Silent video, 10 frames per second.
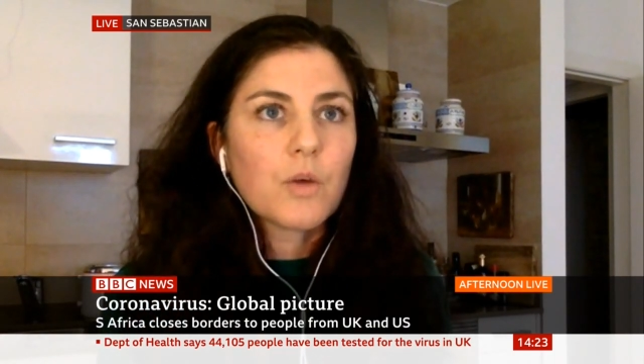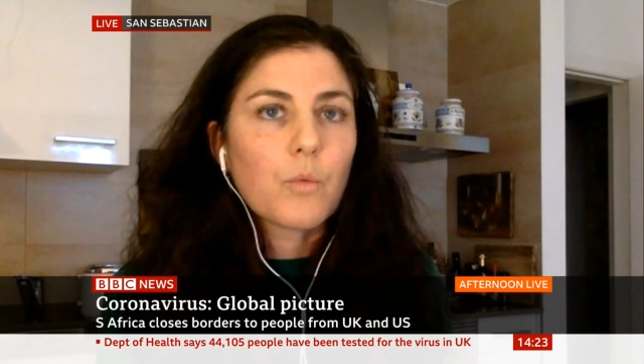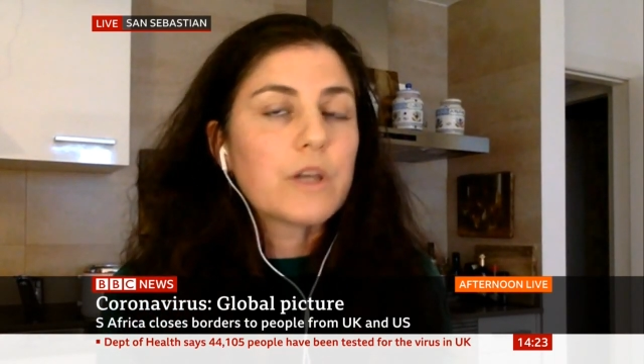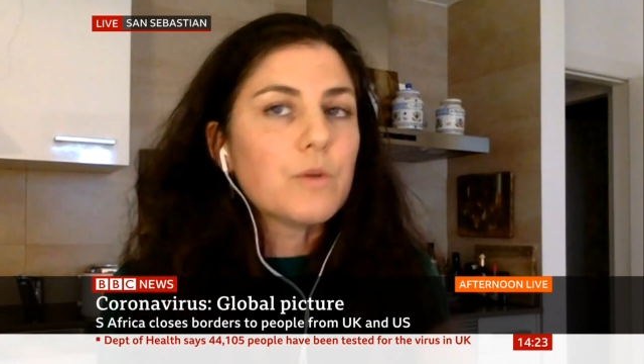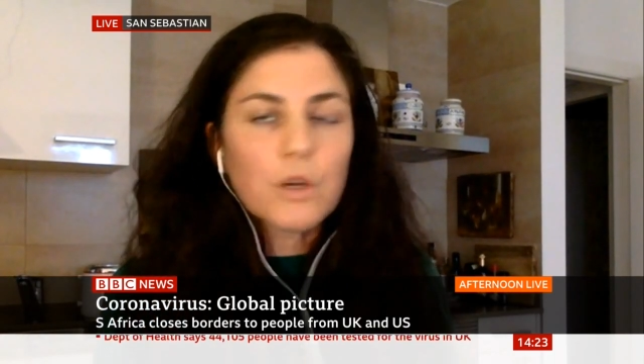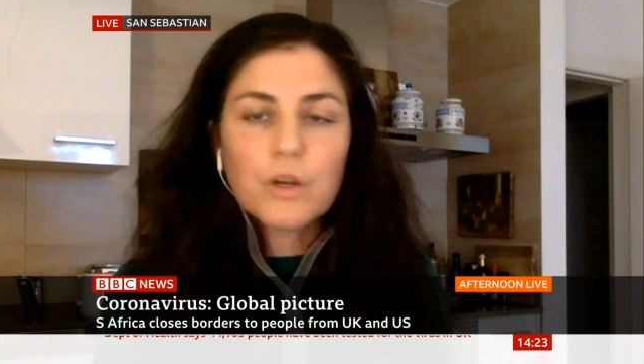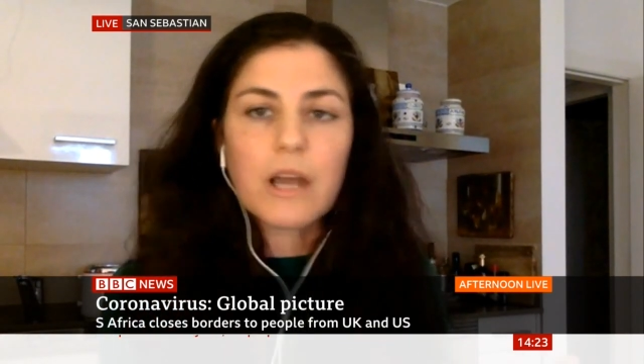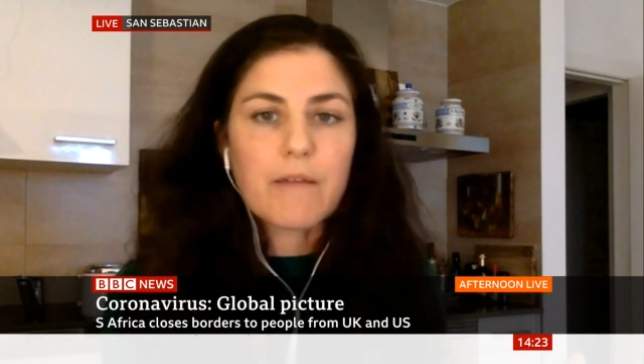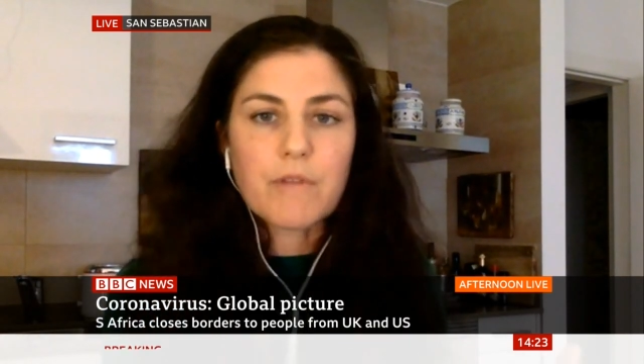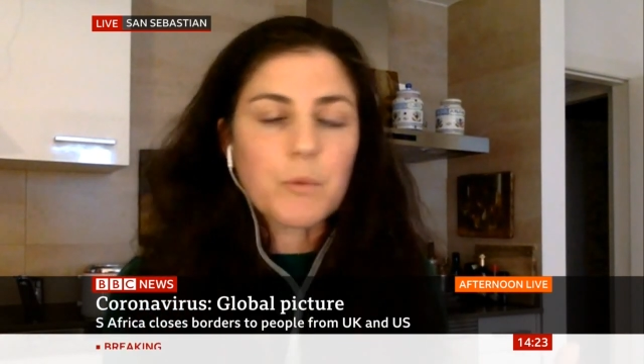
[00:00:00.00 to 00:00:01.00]
when you look
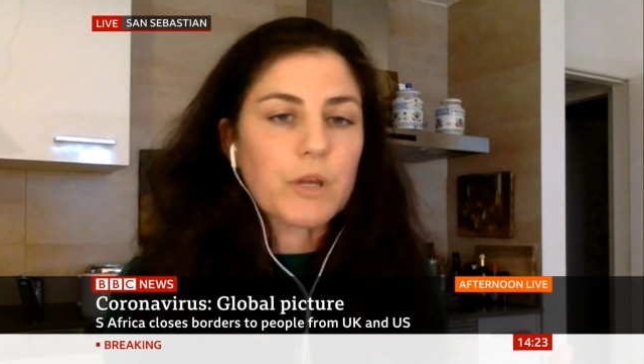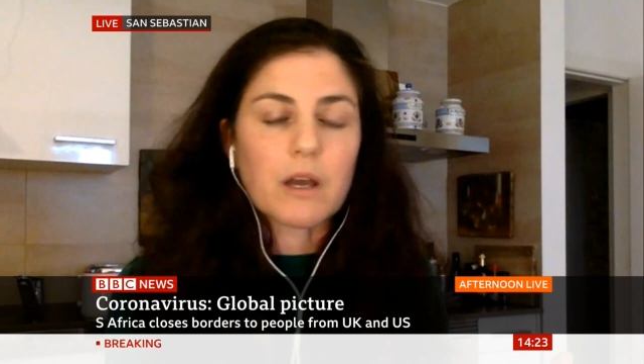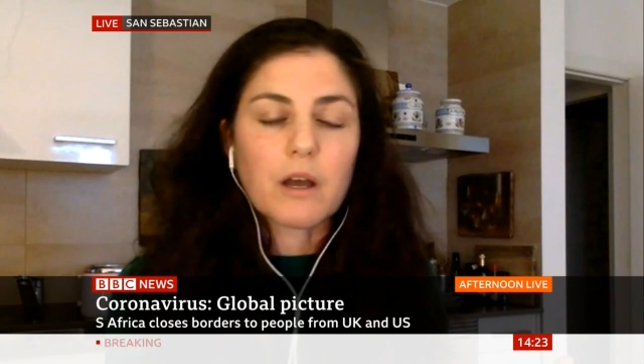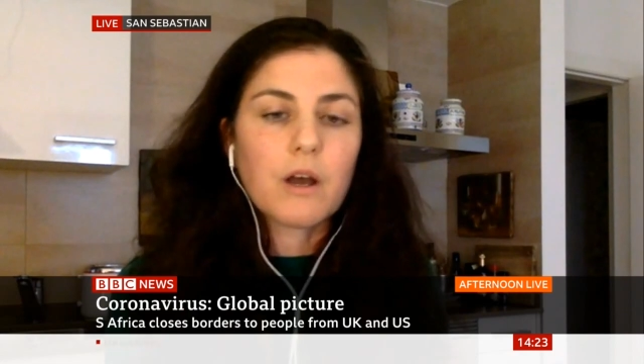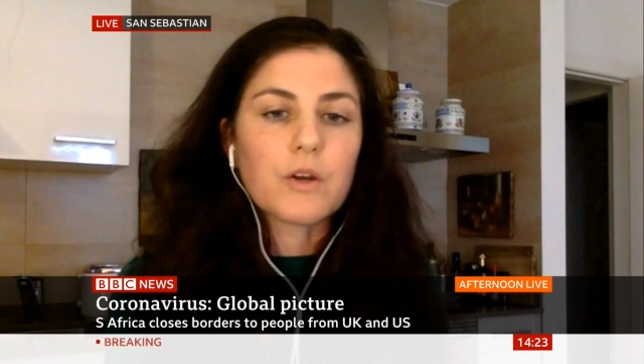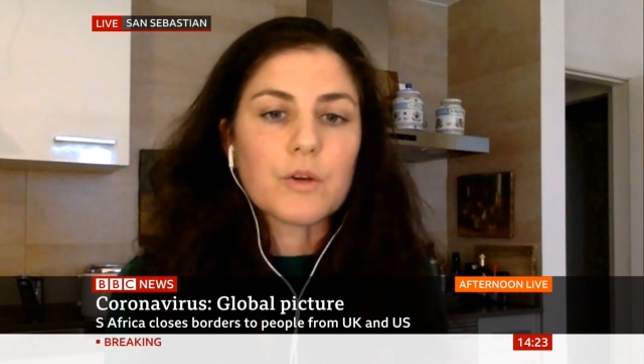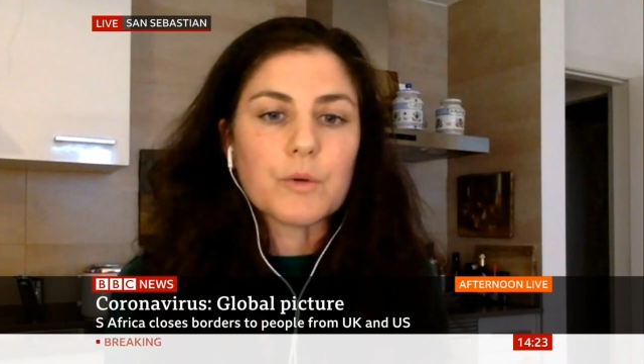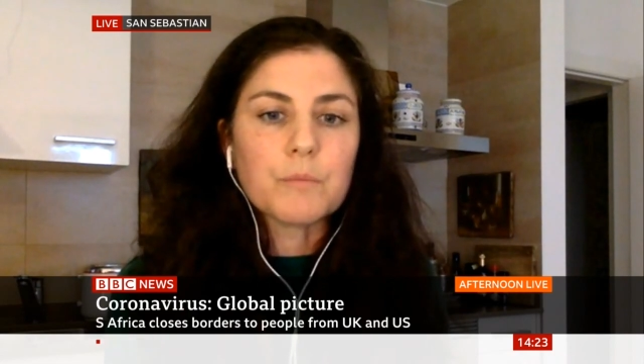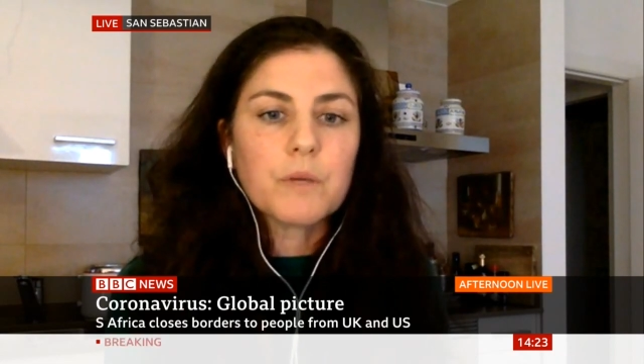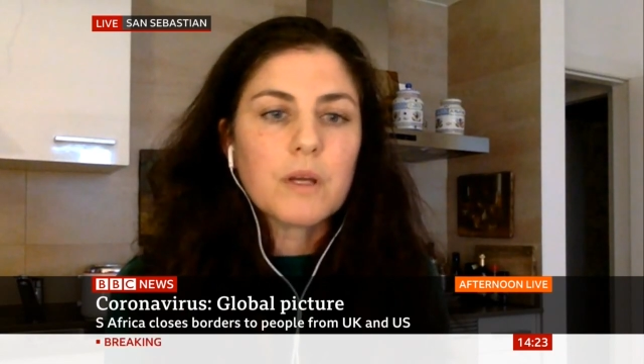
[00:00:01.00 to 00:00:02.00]
at everybody at
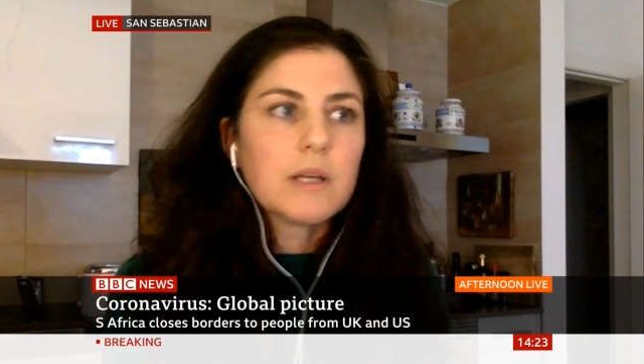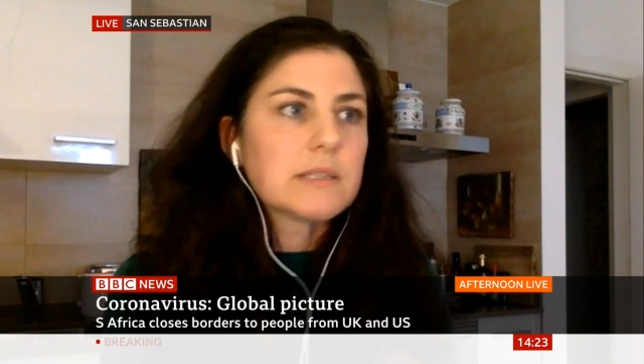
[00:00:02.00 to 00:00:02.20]
home,